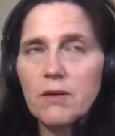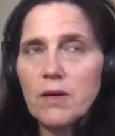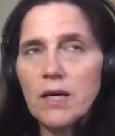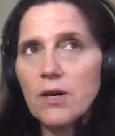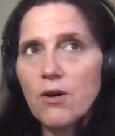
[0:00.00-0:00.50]

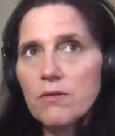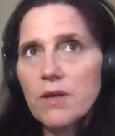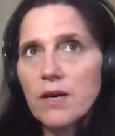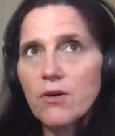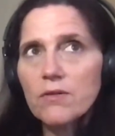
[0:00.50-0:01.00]
I
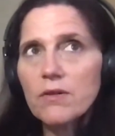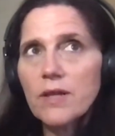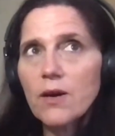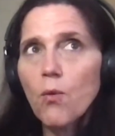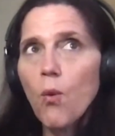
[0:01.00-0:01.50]
can't
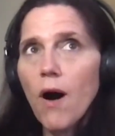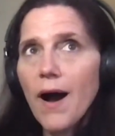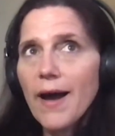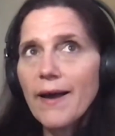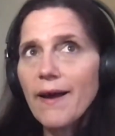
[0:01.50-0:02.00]
think
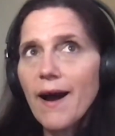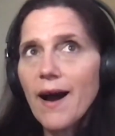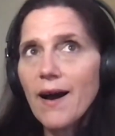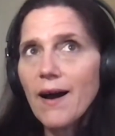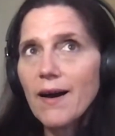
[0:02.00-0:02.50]
why
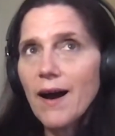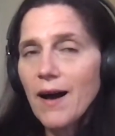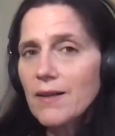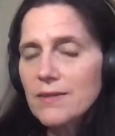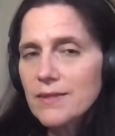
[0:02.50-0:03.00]

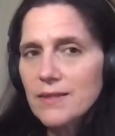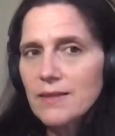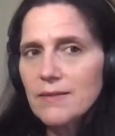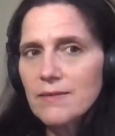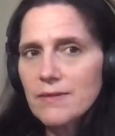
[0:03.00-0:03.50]
else
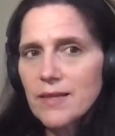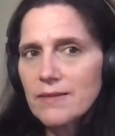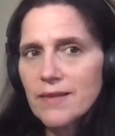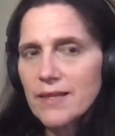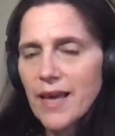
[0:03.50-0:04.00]

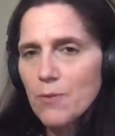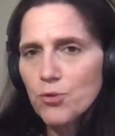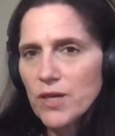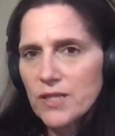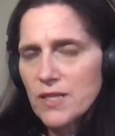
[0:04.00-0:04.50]
that gap
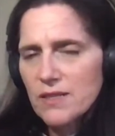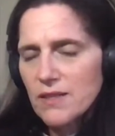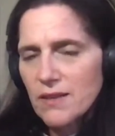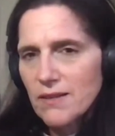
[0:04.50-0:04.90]
would exist.